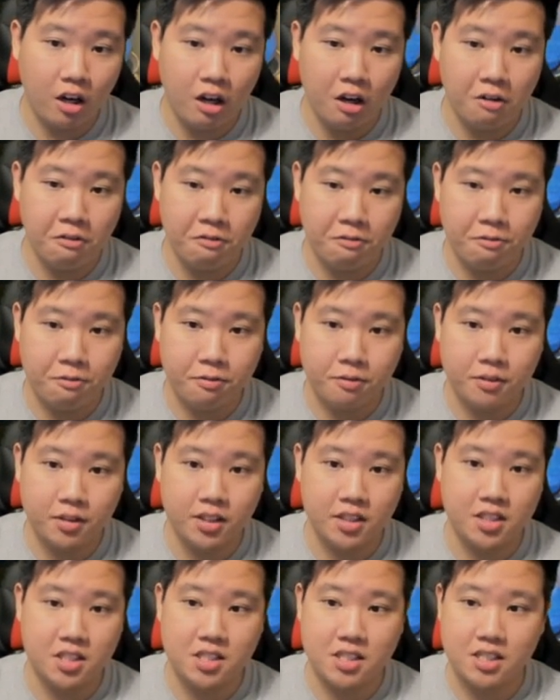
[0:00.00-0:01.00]
of
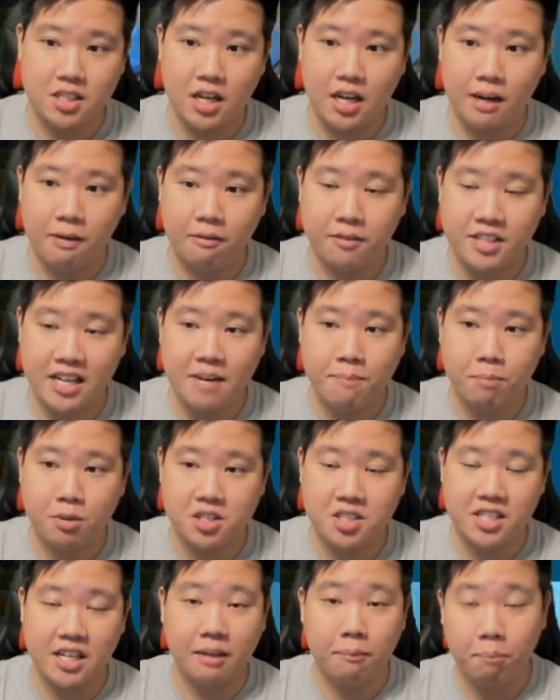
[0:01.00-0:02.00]
this
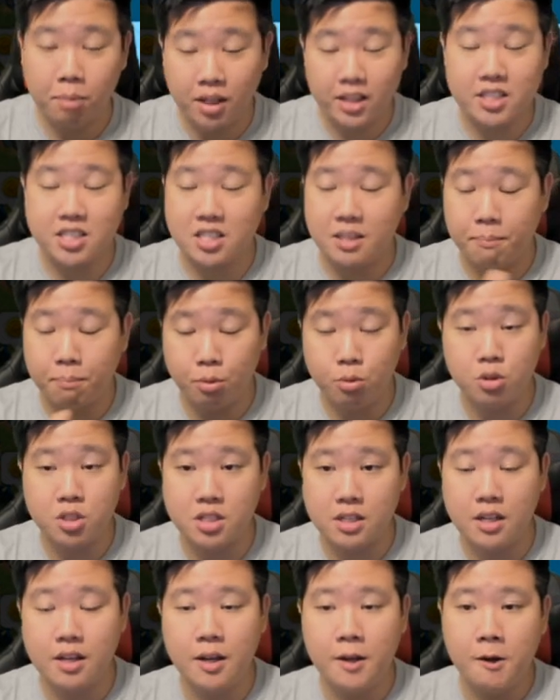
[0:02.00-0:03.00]
10% plus the
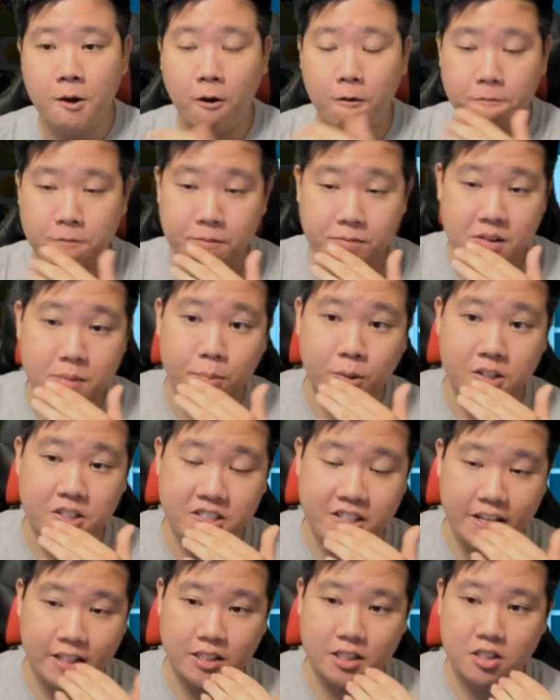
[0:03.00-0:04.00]
boost of
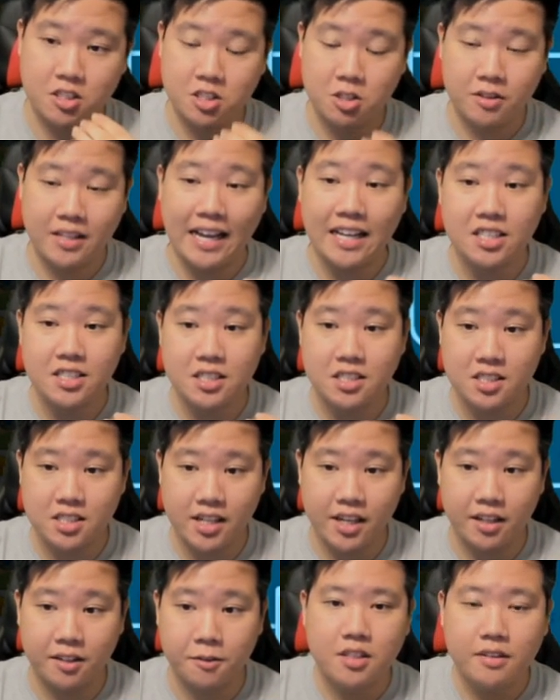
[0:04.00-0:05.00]
50%. So that's
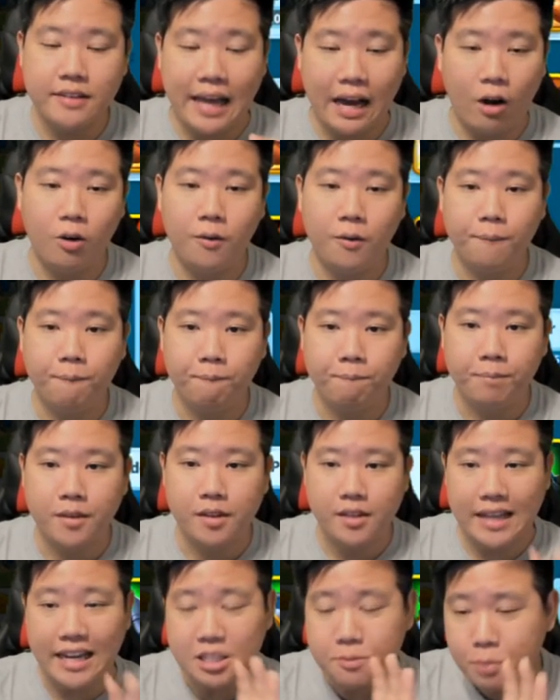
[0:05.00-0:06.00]
insane. Now,
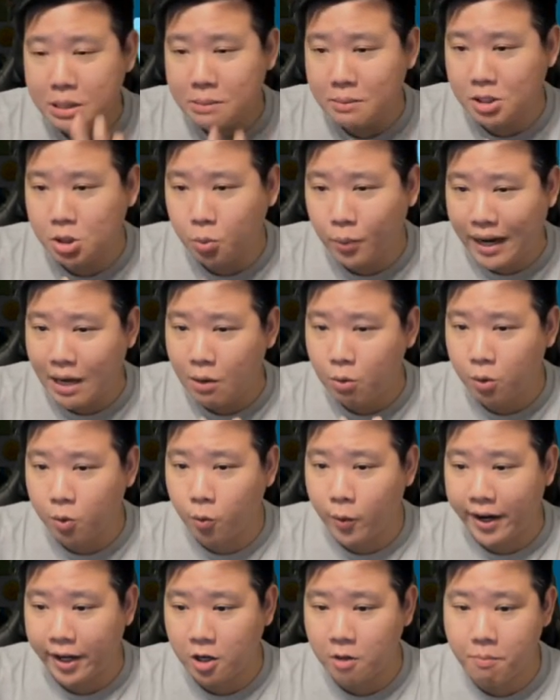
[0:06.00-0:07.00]
that's pretty much what I would
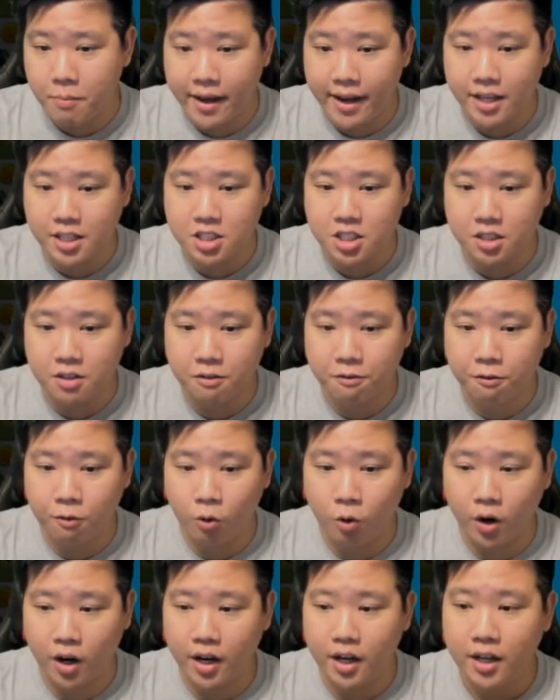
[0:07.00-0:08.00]
recommend
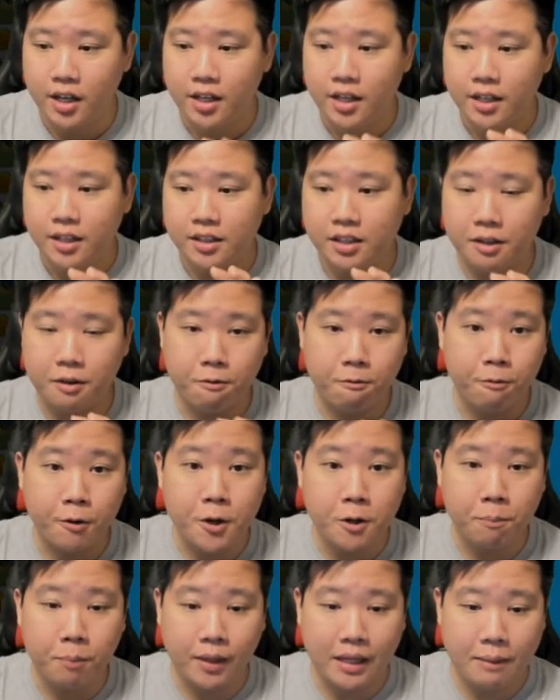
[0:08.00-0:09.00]
for the
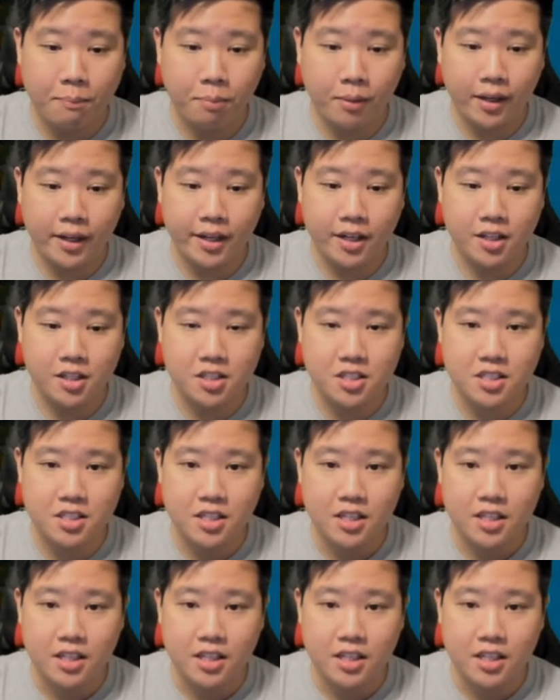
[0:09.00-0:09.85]
free-to-play players,